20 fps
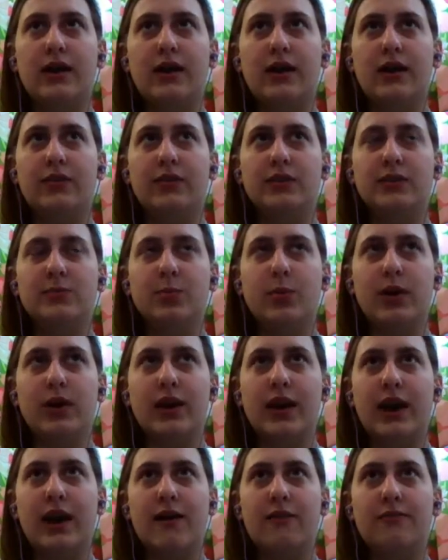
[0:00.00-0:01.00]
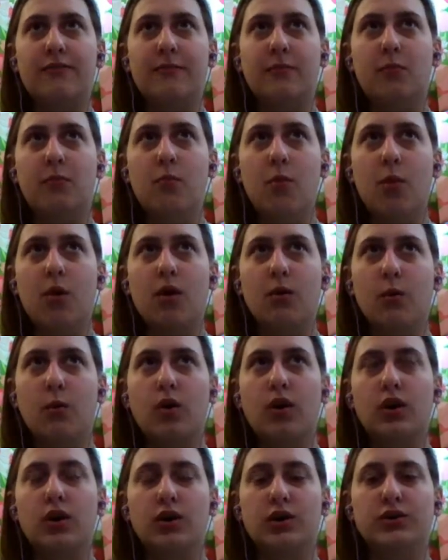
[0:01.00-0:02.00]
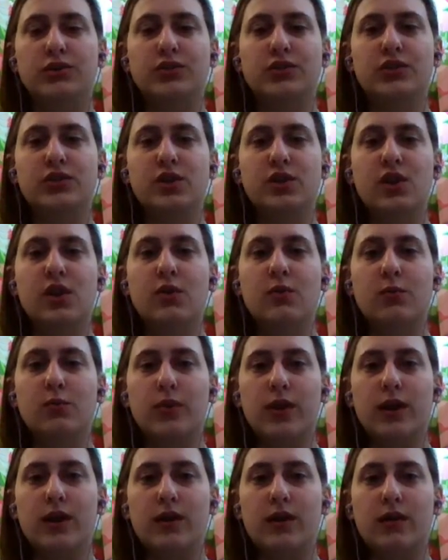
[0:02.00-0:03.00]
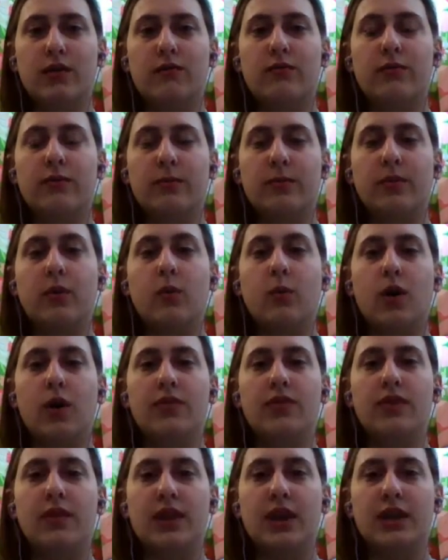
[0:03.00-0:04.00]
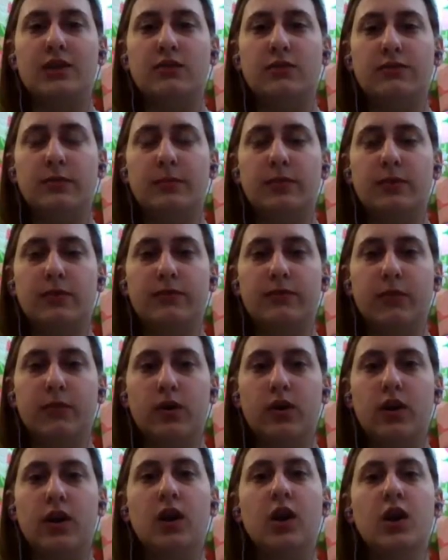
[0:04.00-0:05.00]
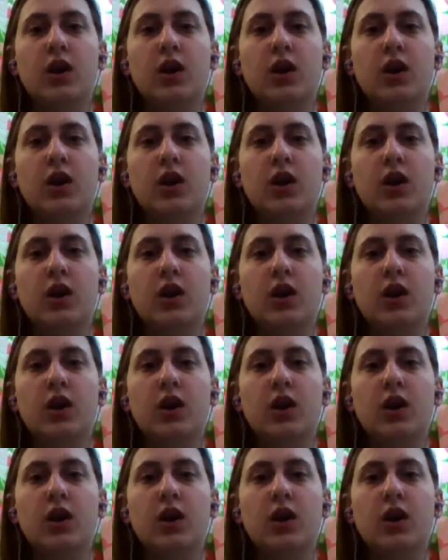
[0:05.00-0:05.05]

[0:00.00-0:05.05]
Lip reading: at this point, I have more words written for book one than I do for book four.